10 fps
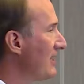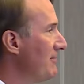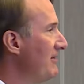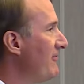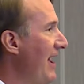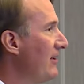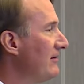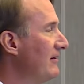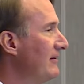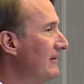and wants
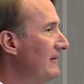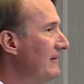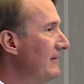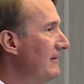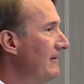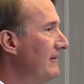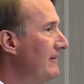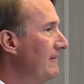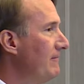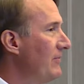that to change.
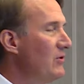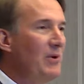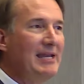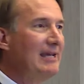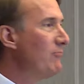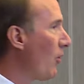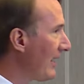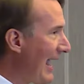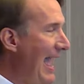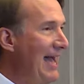We need
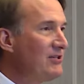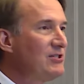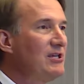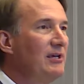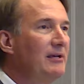more gas.